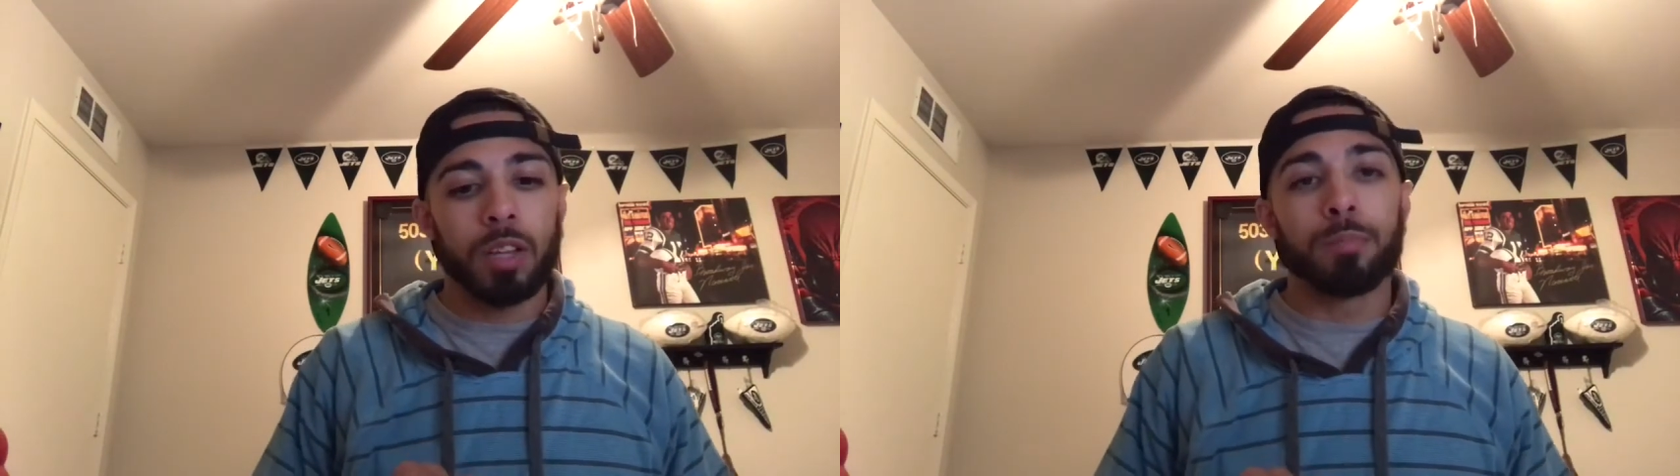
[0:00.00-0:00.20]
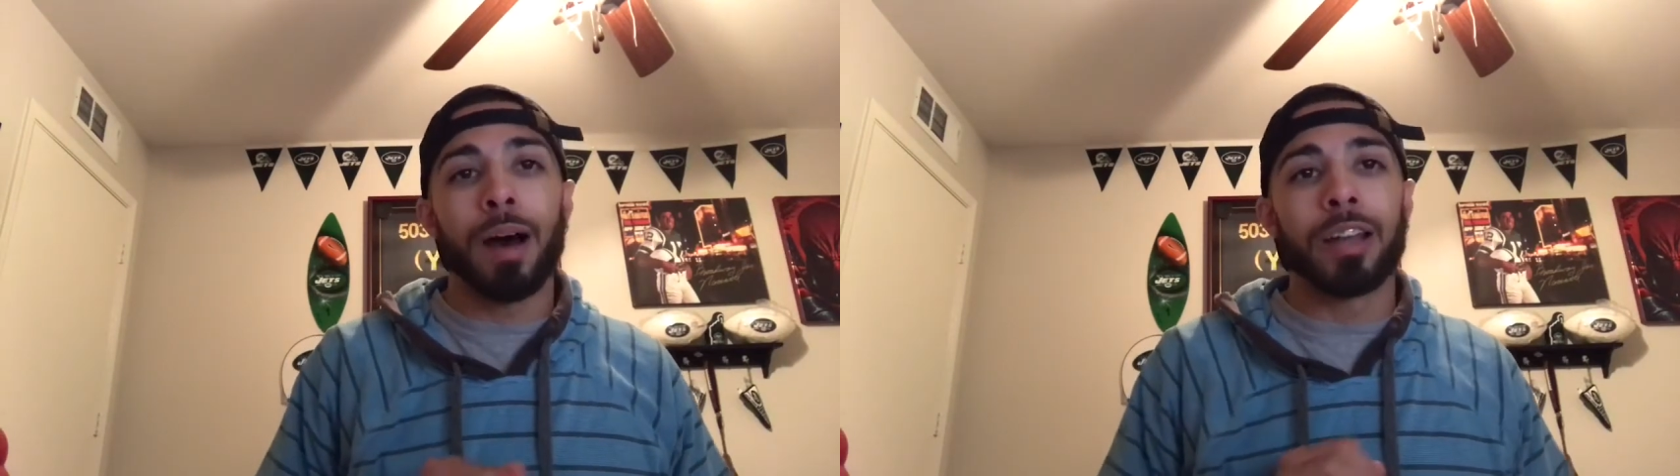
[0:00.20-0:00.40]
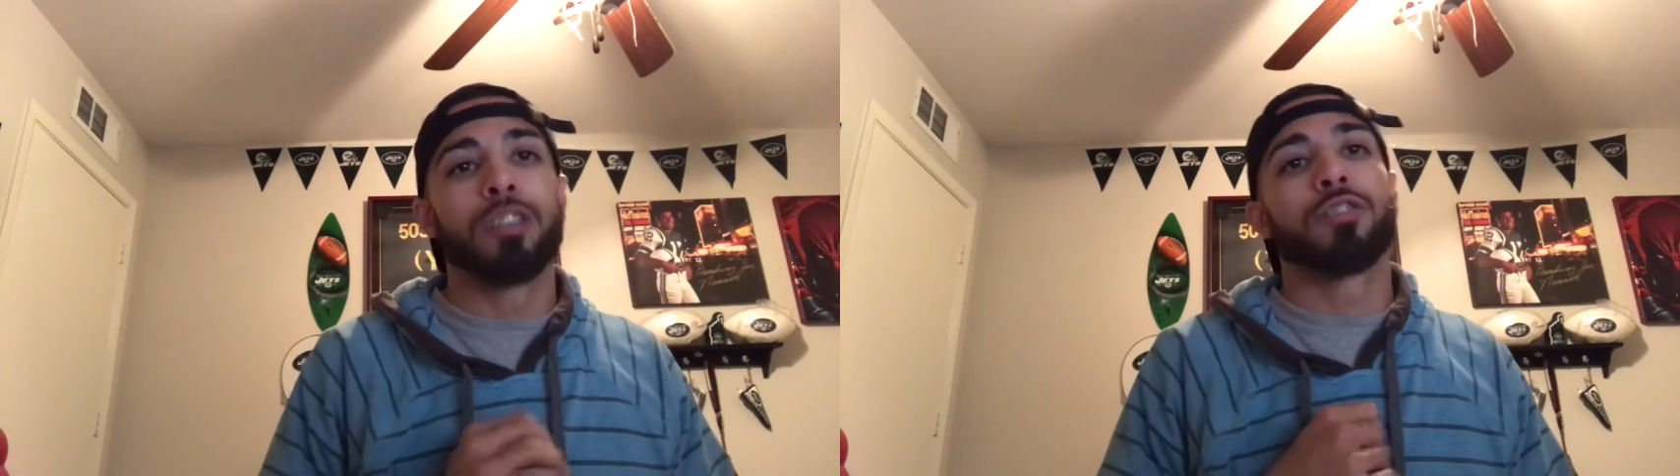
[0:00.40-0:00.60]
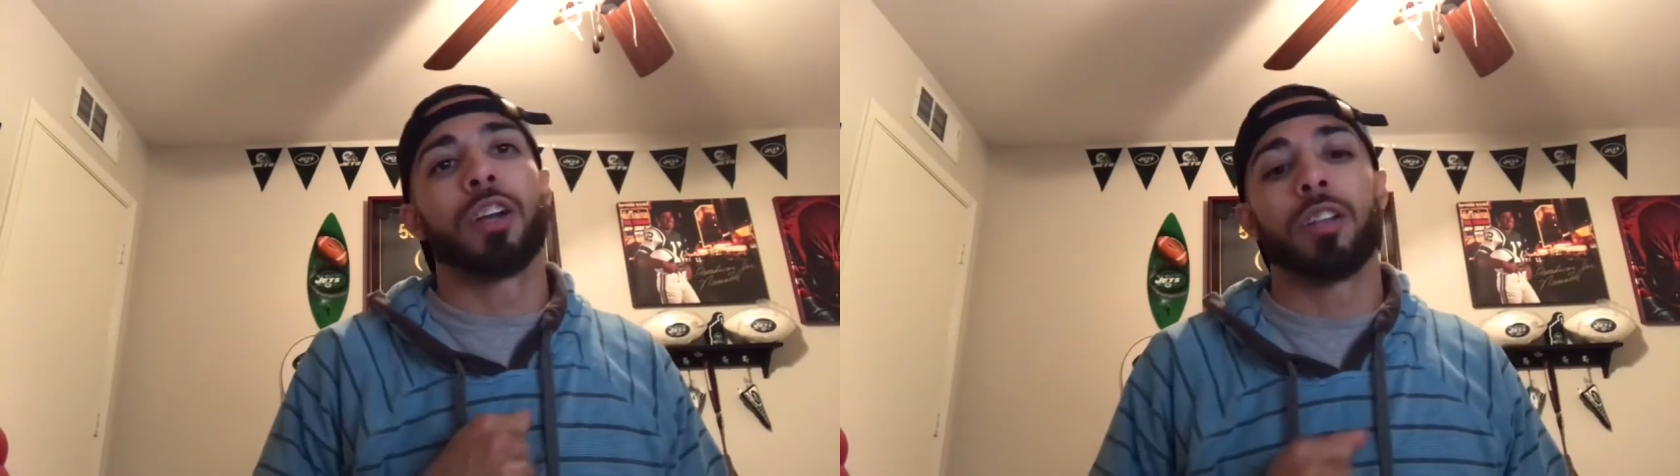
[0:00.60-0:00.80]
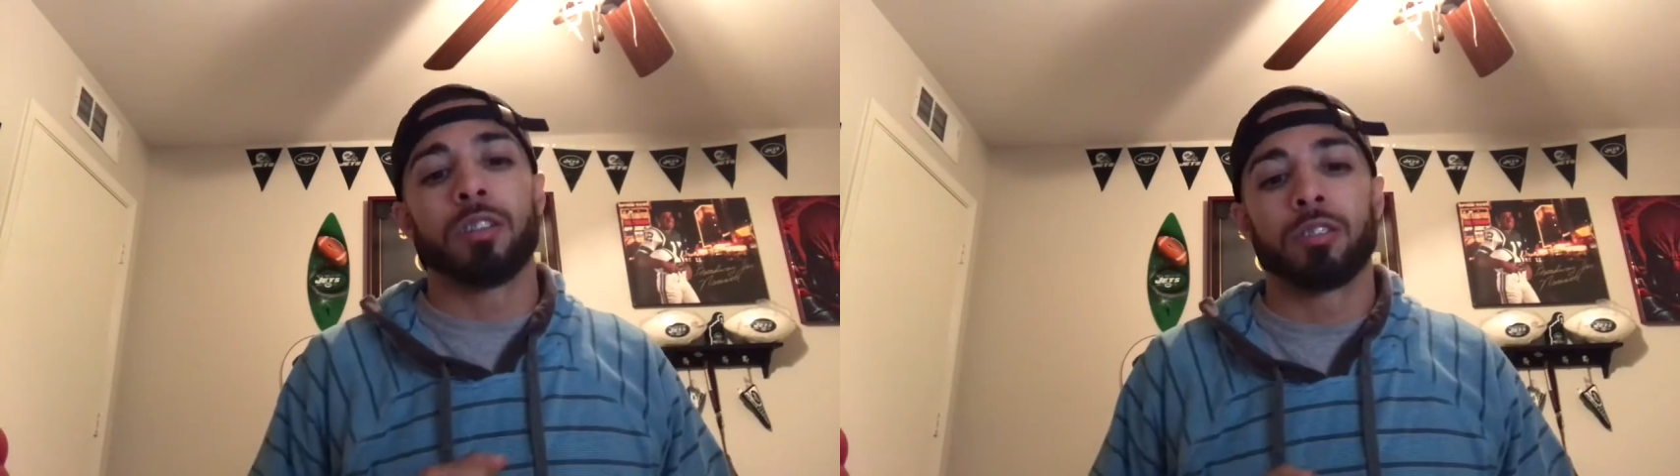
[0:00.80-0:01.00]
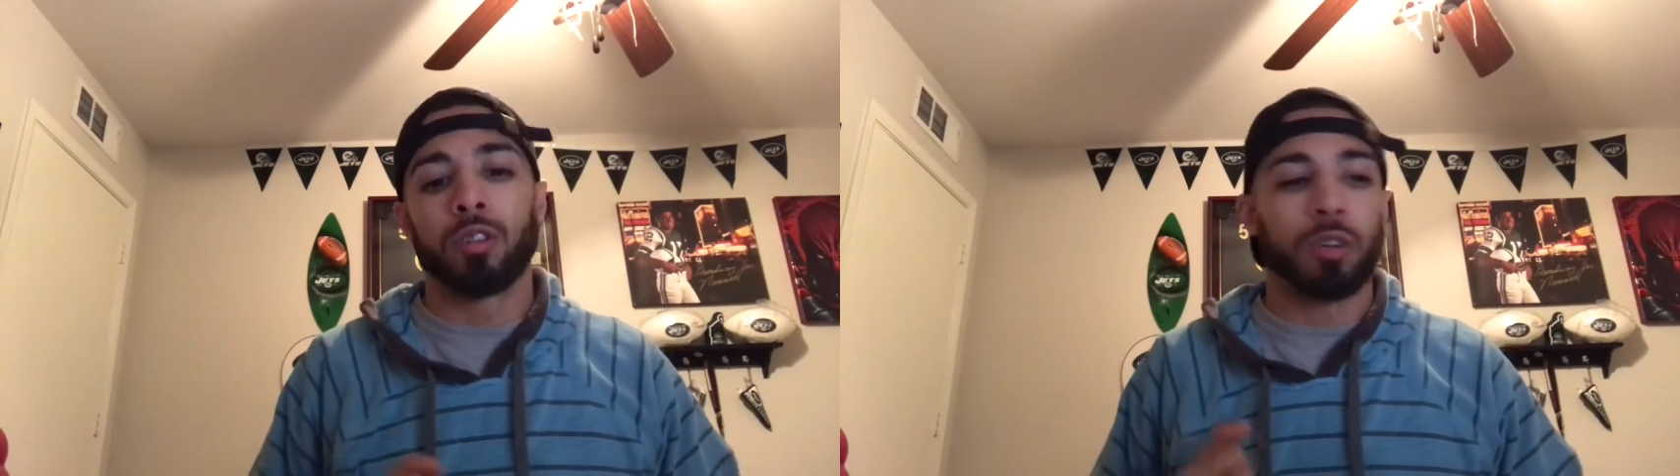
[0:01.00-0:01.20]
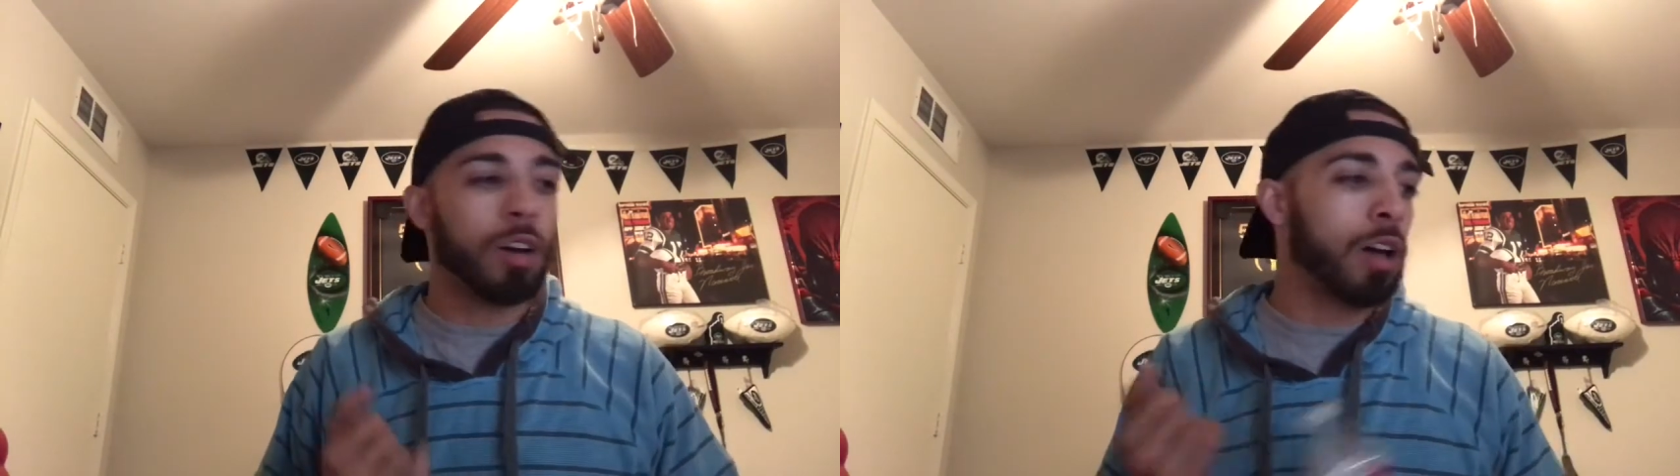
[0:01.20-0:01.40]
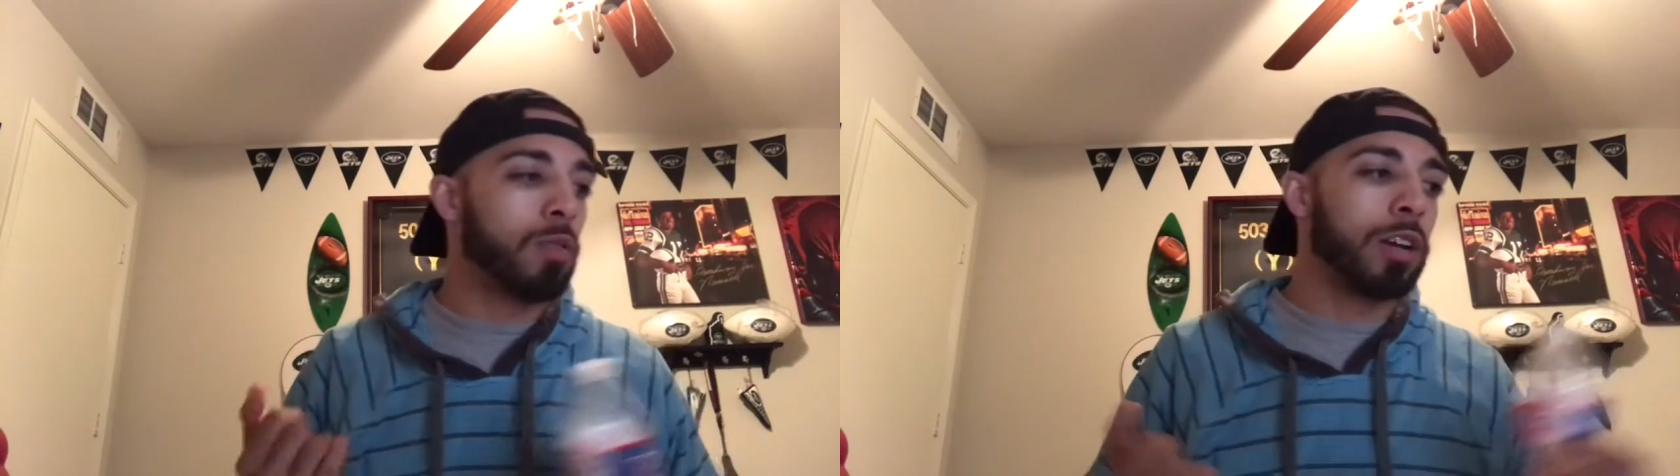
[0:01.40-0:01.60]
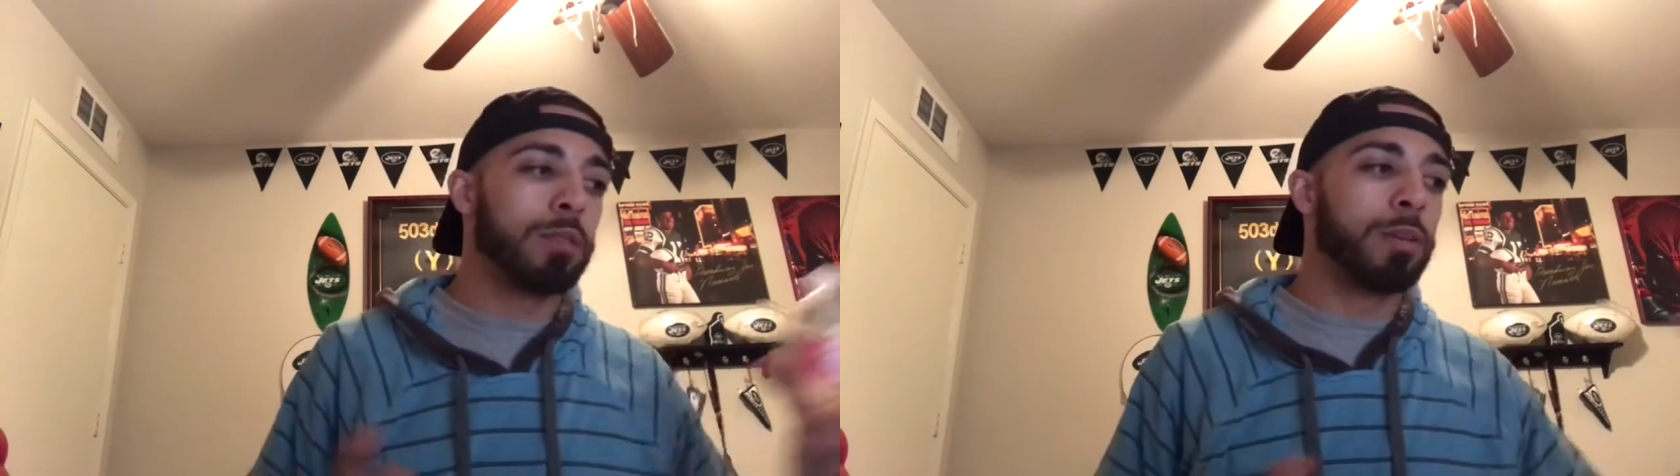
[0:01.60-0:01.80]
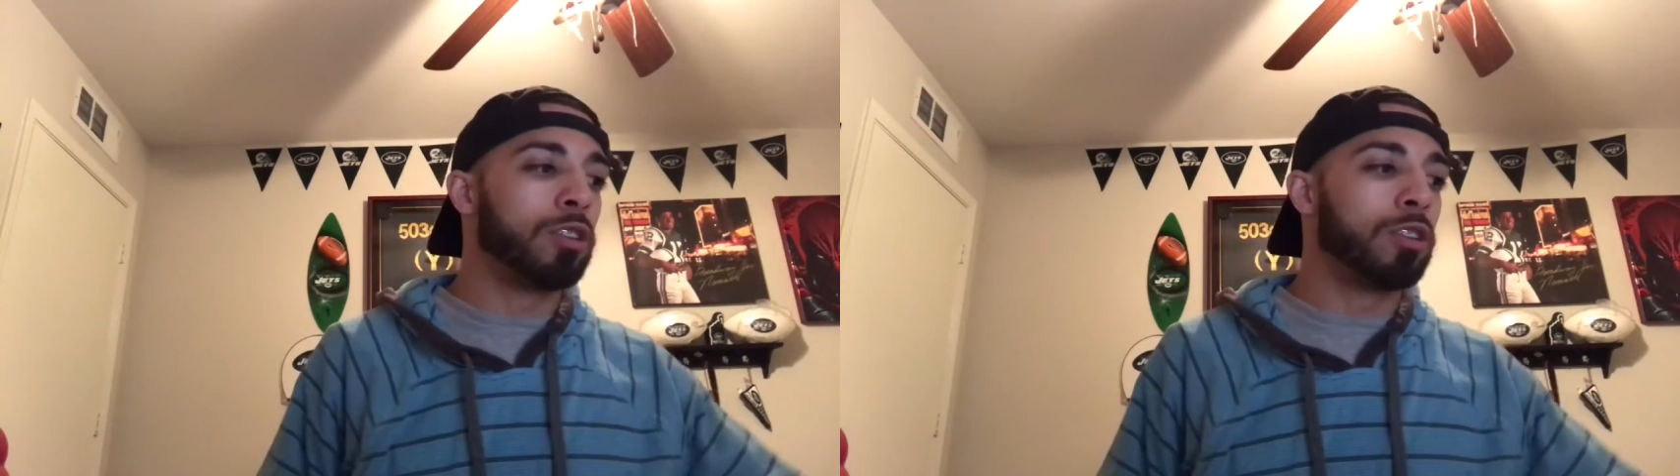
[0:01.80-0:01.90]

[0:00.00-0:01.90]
potty training. So how do I get my